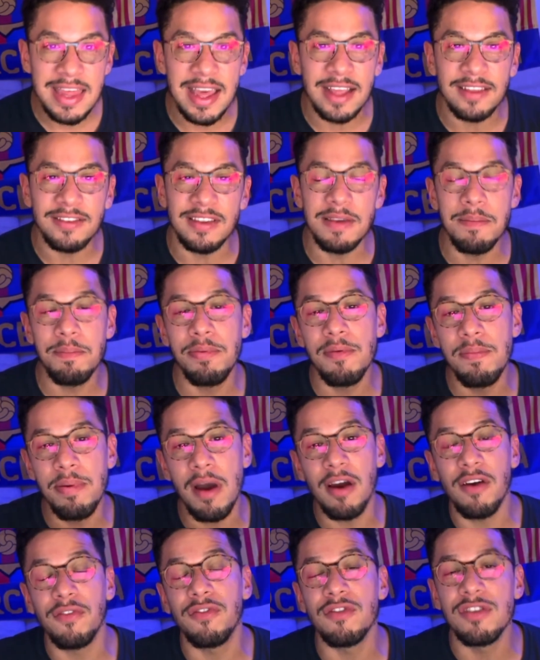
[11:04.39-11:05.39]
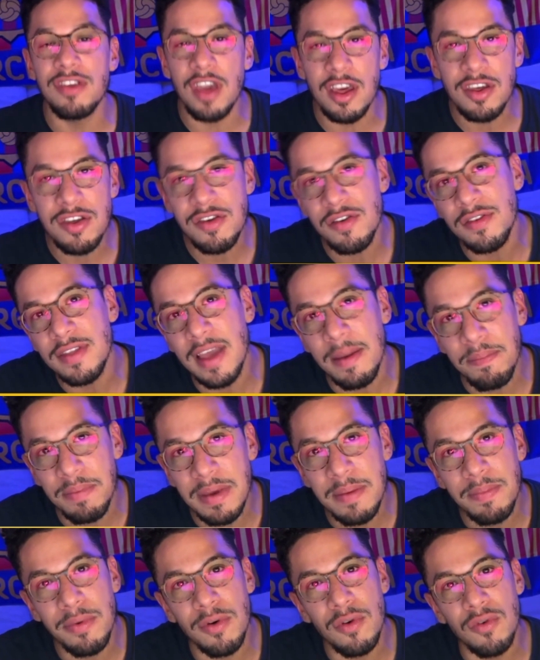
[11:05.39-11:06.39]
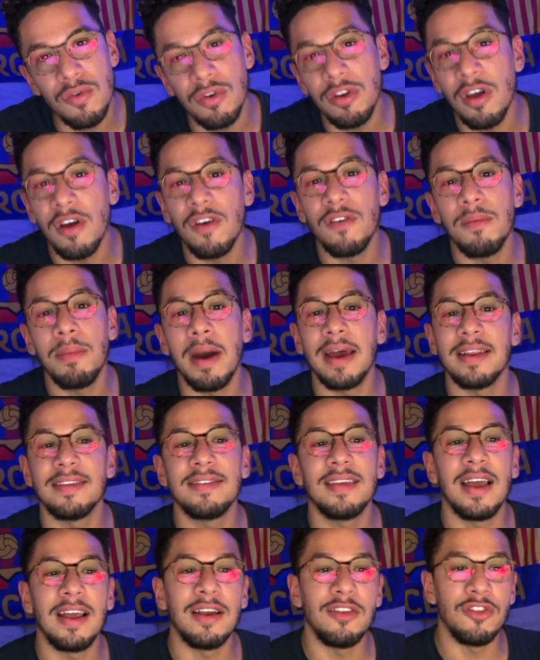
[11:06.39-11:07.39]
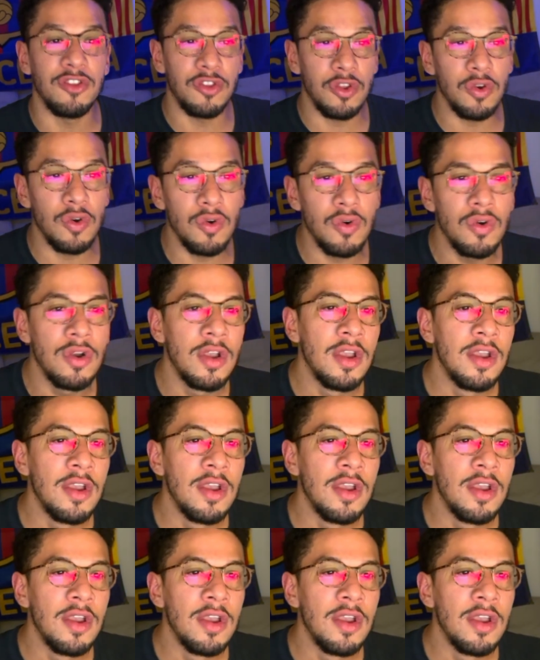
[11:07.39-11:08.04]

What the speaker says: a simple, powerful gesture that people who love Barca do.